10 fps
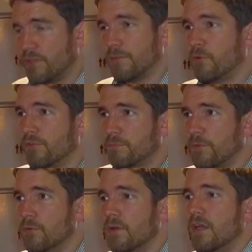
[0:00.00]
they're
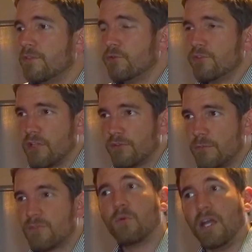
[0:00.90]
portable. The audio on
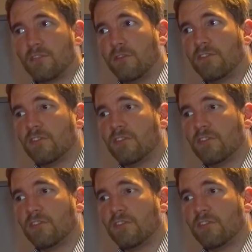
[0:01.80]
them is quite good.